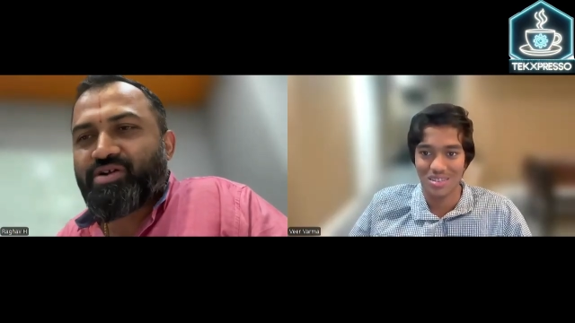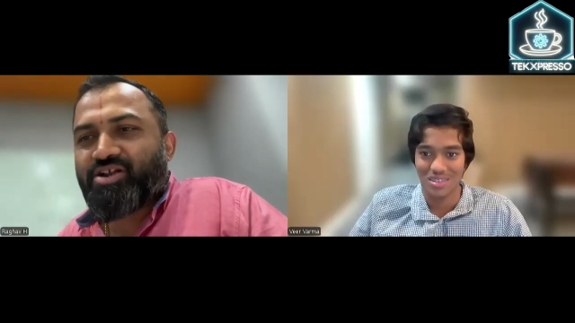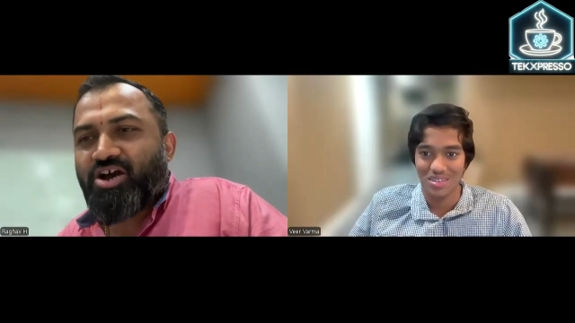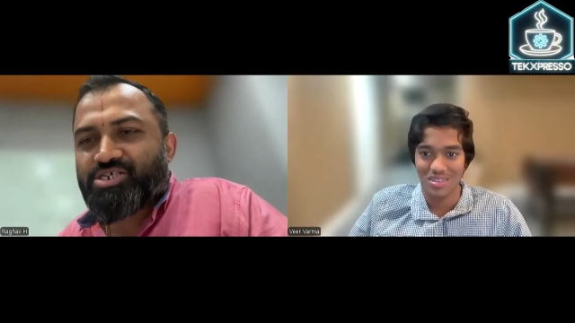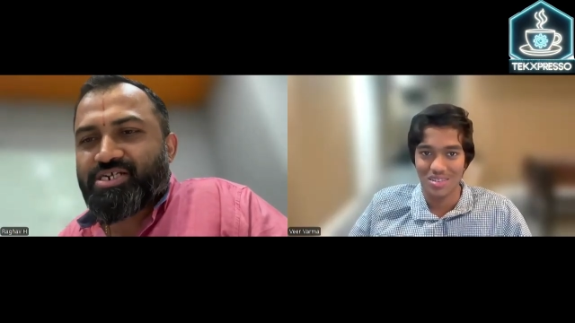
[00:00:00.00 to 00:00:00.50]
Speaker 1: a
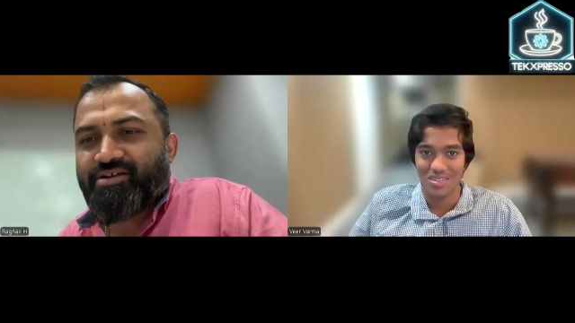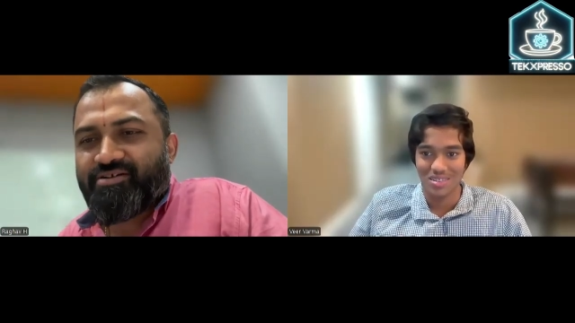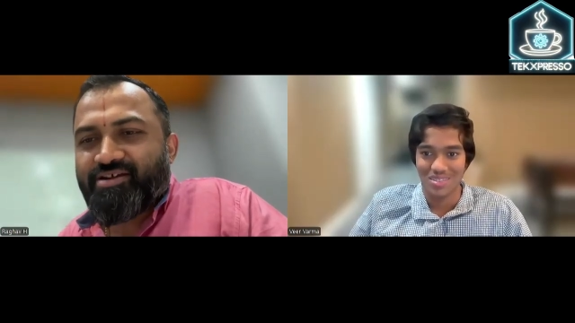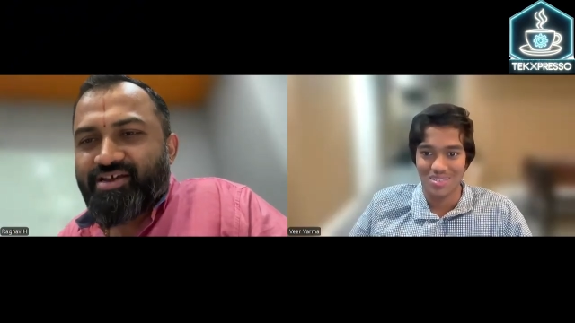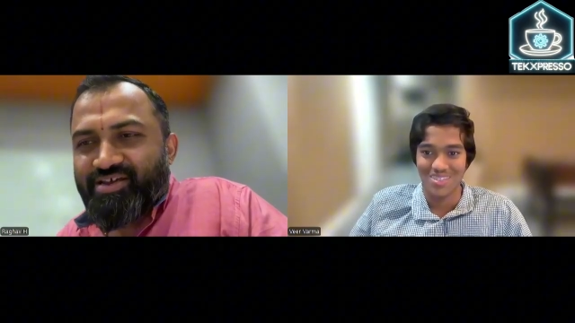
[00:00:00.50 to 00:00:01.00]
rock
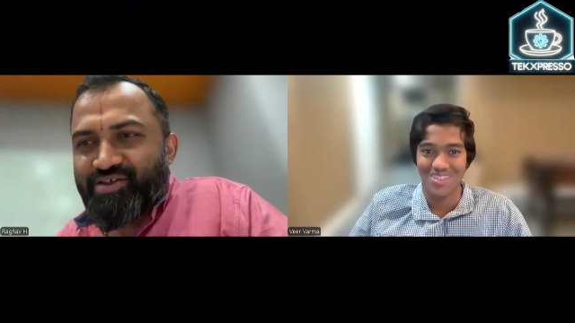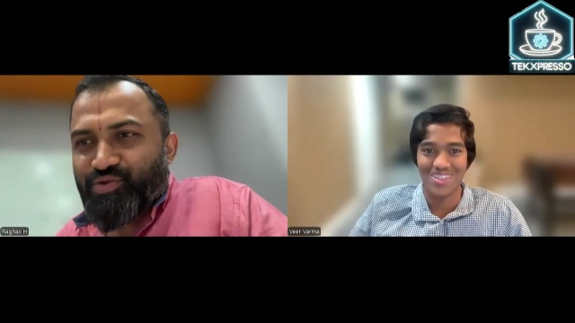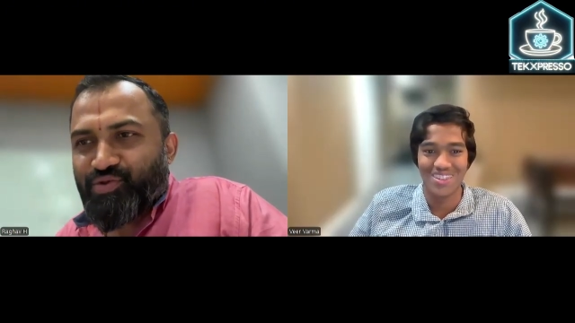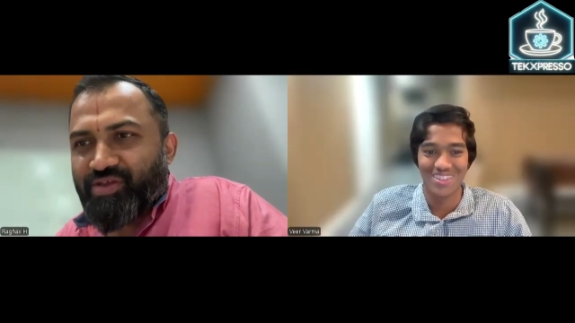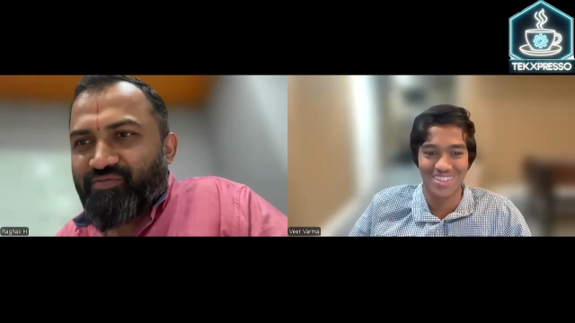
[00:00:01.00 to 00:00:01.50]
star. You're
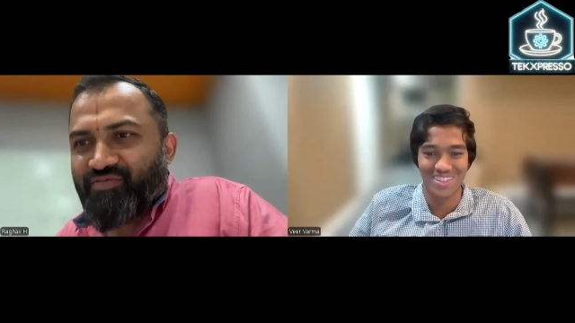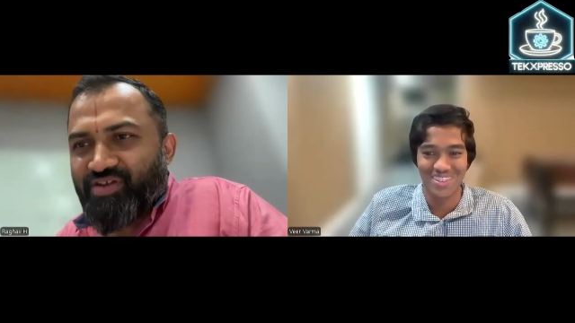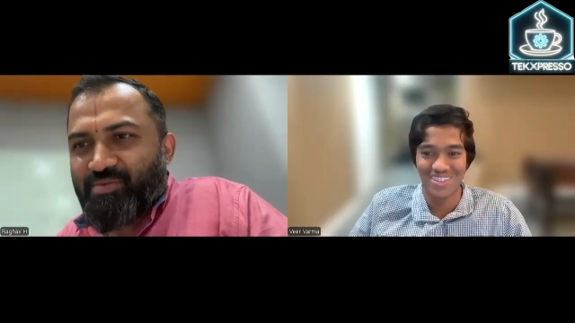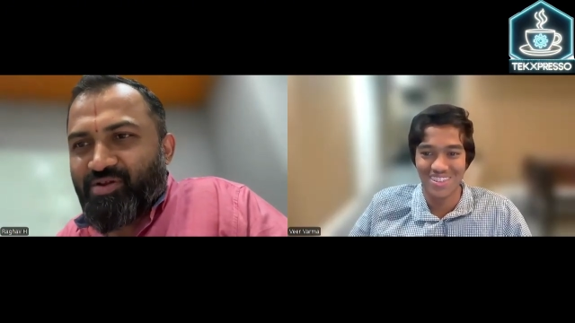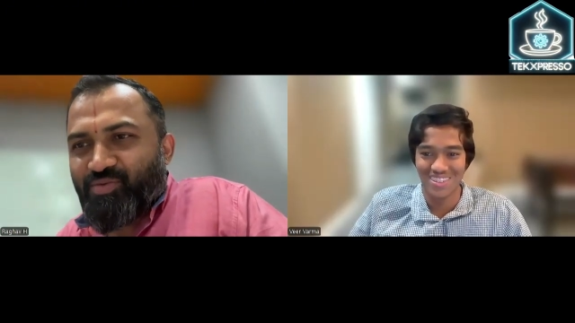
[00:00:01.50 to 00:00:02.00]
doing
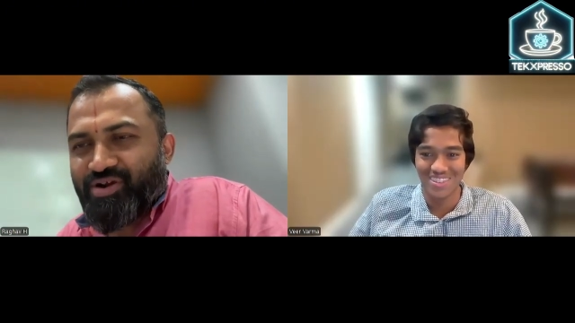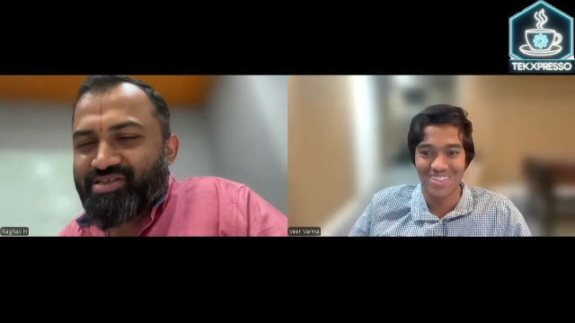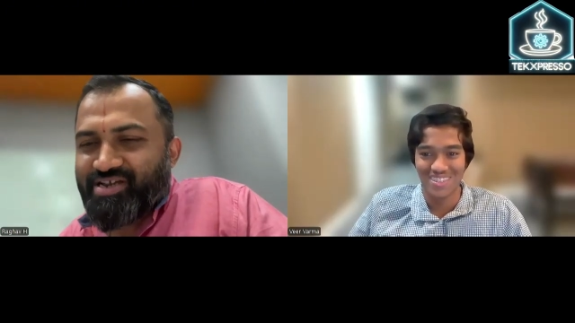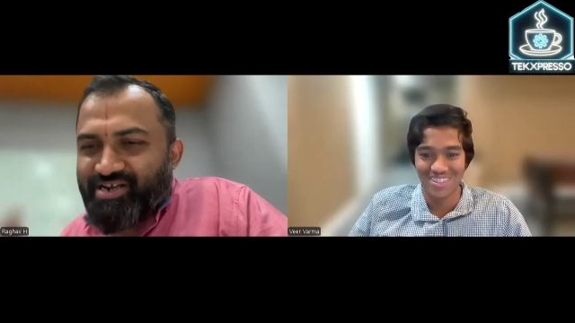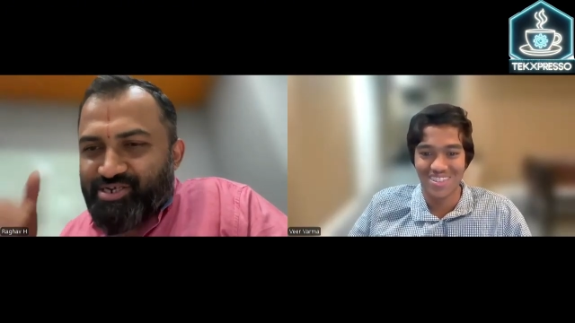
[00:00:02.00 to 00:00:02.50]
phenomenal work there.